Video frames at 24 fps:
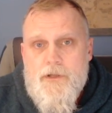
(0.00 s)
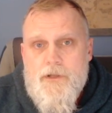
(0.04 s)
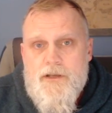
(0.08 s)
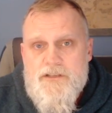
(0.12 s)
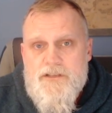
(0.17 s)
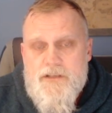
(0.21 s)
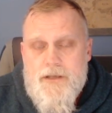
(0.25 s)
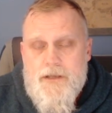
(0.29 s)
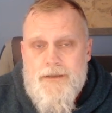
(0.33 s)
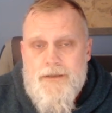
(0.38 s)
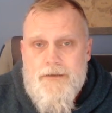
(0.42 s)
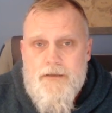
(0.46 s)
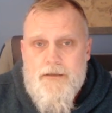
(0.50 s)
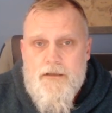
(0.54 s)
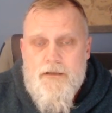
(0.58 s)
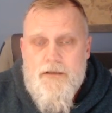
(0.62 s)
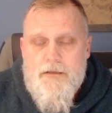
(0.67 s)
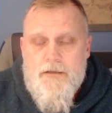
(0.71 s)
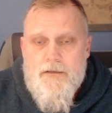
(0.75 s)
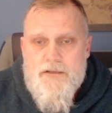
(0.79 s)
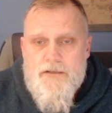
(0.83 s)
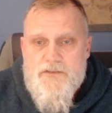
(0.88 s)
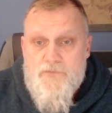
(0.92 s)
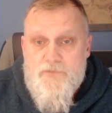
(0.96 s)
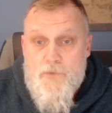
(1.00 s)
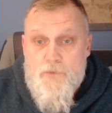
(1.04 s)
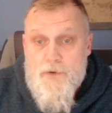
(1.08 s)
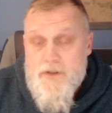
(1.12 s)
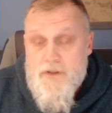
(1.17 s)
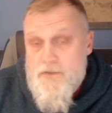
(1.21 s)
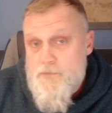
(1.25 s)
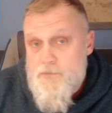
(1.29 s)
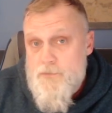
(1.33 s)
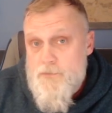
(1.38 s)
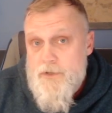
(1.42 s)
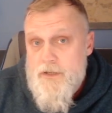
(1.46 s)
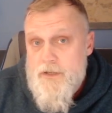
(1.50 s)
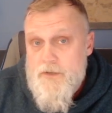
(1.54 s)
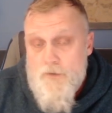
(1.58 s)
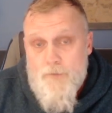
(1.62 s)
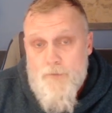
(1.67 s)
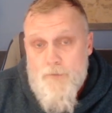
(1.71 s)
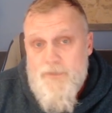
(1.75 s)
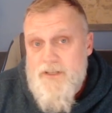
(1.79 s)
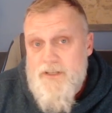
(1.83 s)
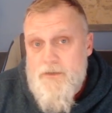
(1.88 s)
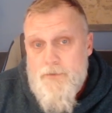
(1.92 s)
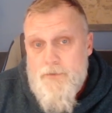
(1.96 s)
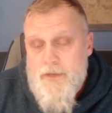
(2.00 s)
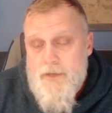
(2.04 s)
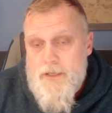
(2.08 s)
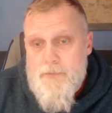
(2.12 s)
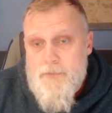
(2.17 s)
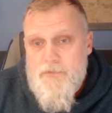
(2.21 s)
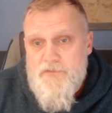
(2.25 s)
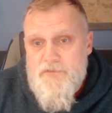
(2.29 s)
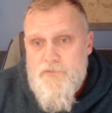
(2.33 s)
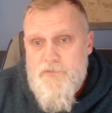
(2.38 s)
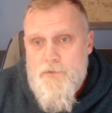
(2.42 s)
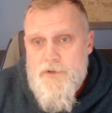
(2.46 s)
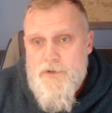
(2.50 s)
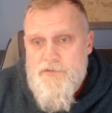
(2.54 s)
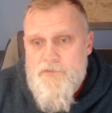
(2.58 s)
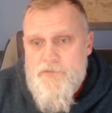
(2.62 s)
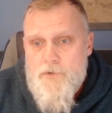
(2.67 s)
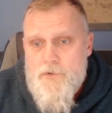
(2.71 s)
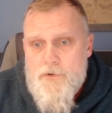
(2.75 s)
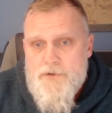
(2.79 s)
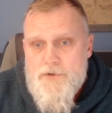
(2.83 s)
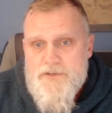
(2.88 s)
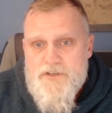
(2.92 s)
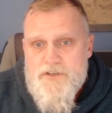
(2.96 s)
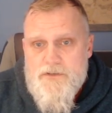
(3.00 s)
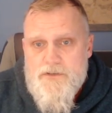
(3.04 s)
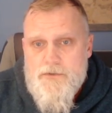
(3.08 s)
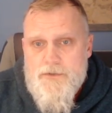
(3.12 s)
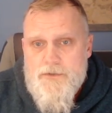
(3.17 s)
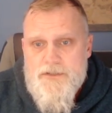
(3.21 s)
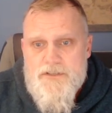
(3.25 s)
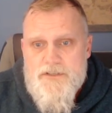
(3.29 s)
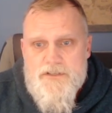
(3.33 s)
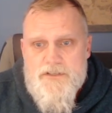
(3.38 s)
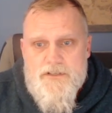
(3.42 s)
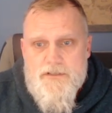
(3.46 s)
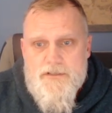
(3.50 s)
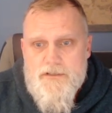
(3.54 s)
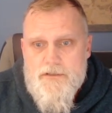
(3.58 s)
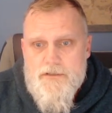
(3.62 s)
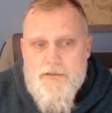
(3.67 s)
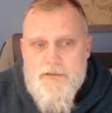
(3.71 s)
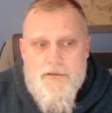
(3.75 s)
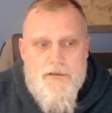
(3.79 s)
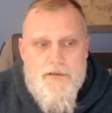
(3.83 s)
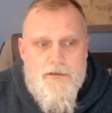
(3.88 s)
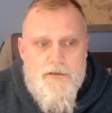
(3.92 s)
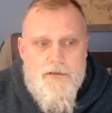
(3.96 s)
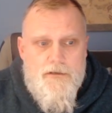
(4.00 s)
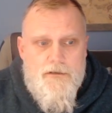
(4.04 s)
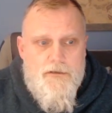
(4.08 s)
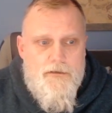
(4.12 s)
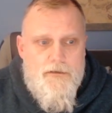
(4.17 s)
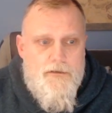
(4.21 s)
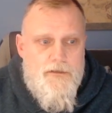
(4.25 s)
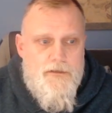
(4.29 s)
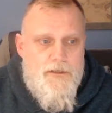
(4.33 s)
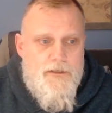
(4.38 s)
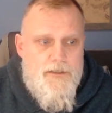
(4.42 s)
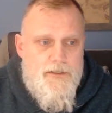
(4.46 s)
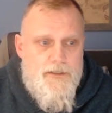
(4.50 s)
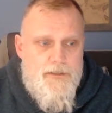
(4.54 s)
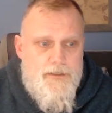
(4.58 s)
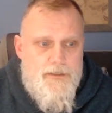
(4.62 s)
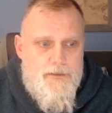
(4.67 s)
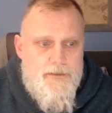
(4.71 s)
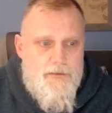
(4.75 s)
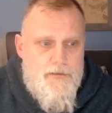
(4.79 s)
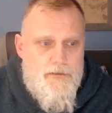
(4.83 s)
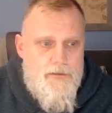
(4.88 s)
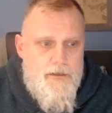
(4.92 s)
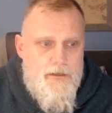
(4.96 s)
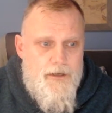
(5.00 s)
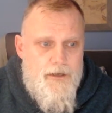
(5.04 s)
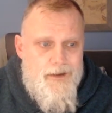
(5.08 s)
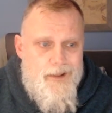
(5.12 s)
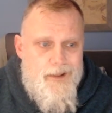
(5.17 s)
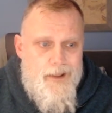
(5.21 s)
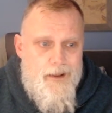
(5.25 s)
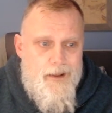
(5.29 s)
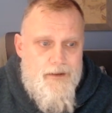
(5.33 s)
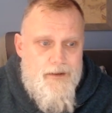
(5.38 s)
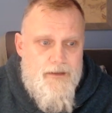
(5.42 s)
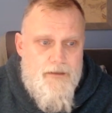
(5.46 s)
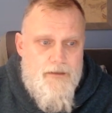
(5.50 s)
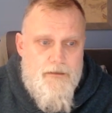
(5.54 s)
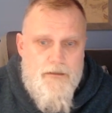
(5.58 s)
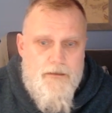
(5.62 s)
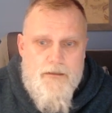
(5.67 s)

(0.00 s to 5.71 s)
that. It's 43, and normally you don't get them to 44, so it's kind of handy.